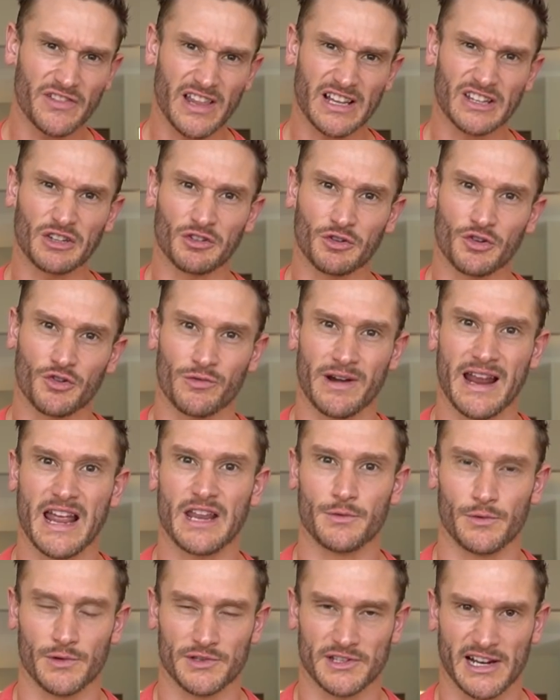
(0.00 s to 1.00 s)
of like little
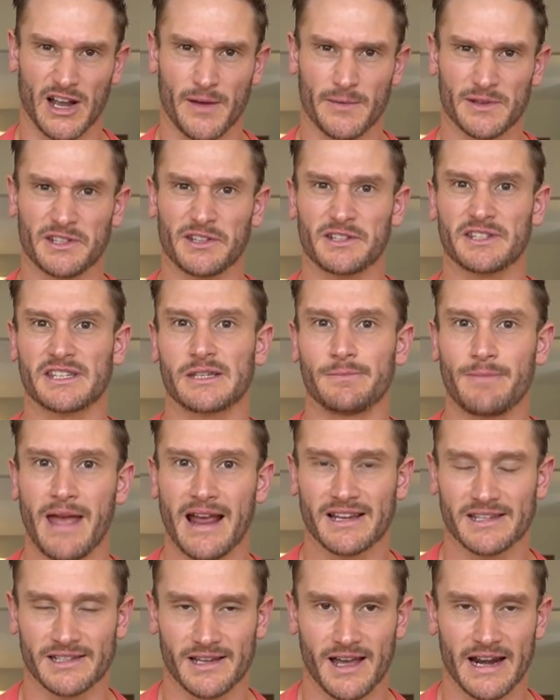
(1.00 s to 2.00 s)
granules, like almost little
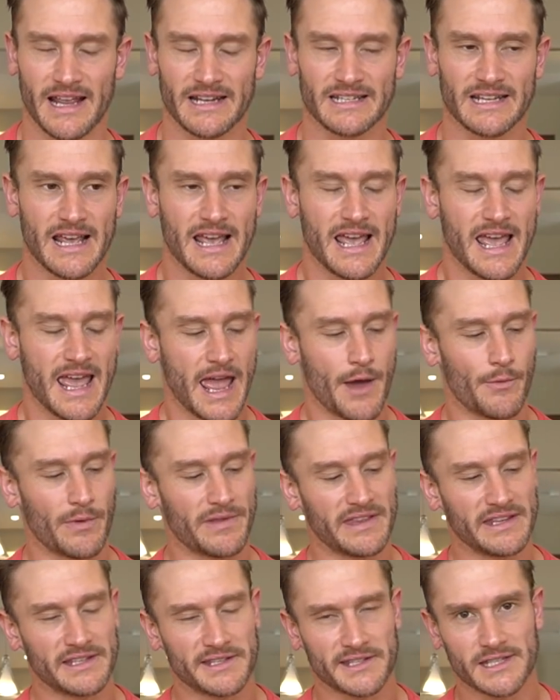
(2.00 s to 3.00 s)
specks on it. And
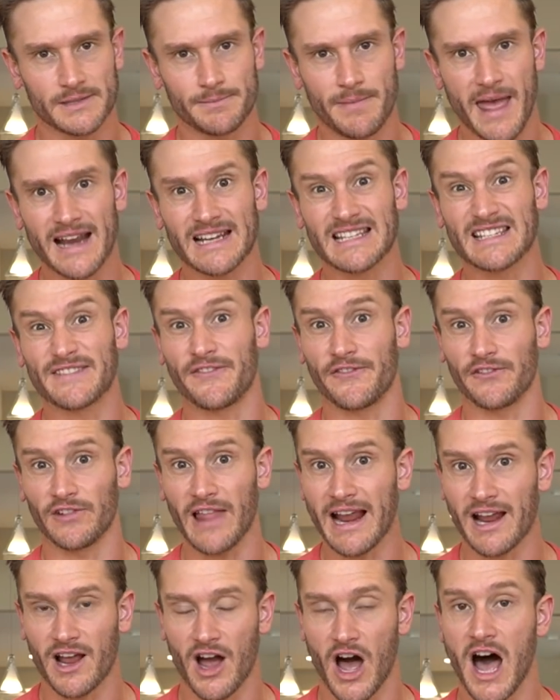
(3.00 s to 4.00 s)
when these specks
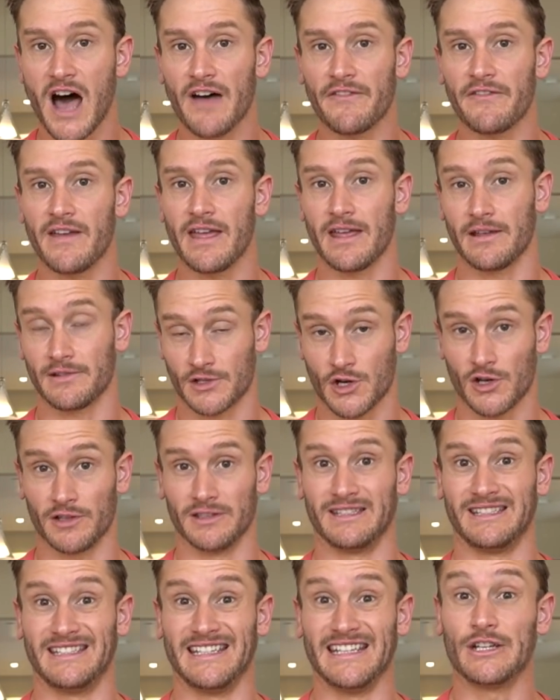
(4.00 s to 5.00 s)
fleck off, it's
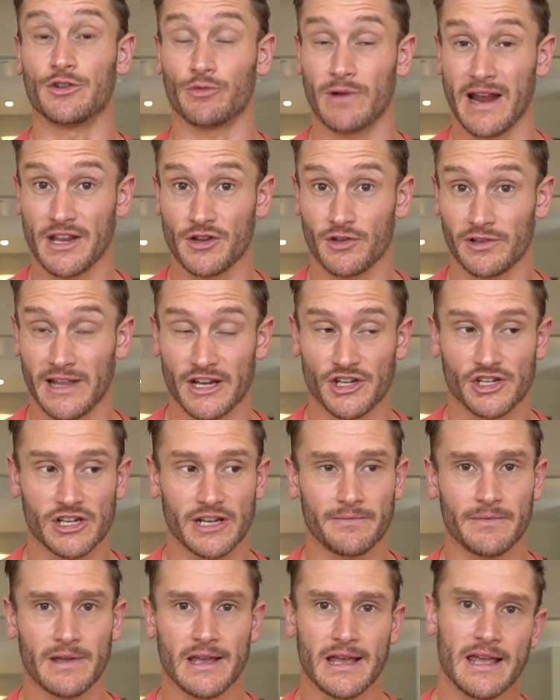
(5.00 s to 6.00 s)
called
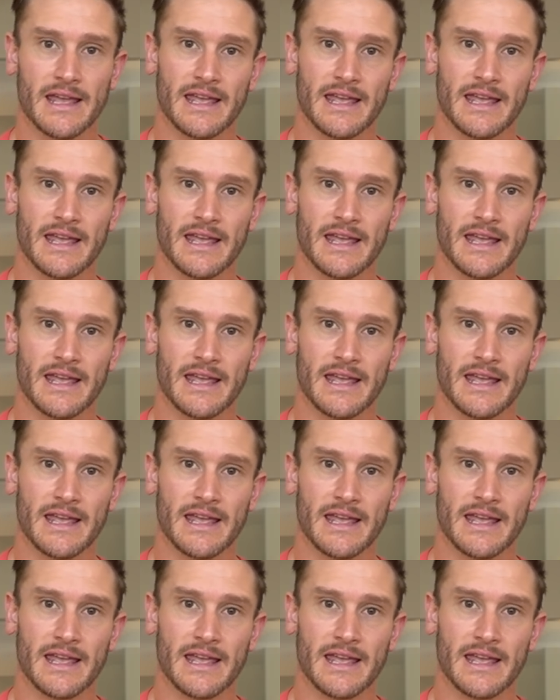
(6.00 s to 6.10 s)
degranulation.